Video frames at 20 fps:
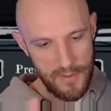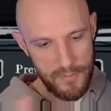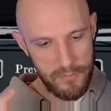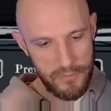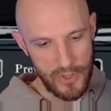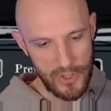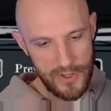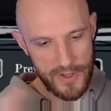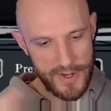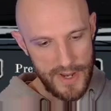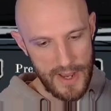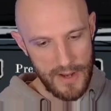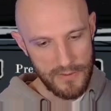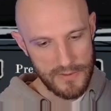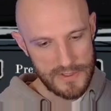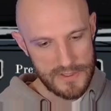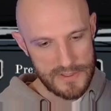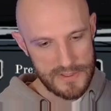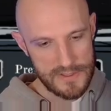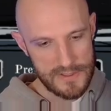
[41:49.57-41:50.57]
blurred
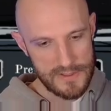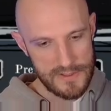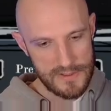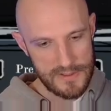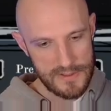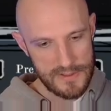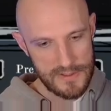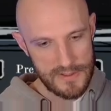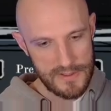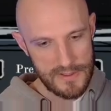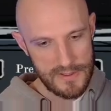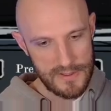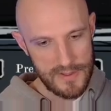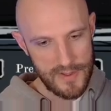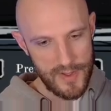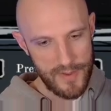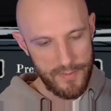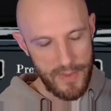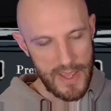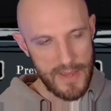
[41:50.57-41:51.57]
out
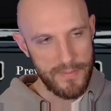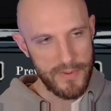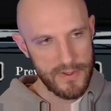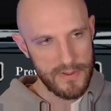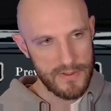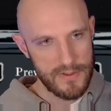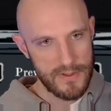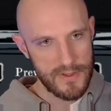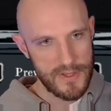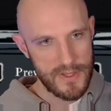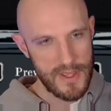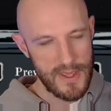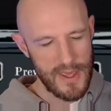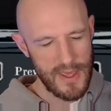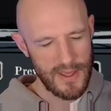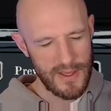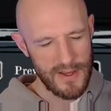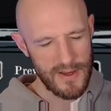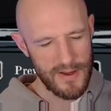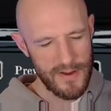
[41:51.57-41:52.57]
paper saying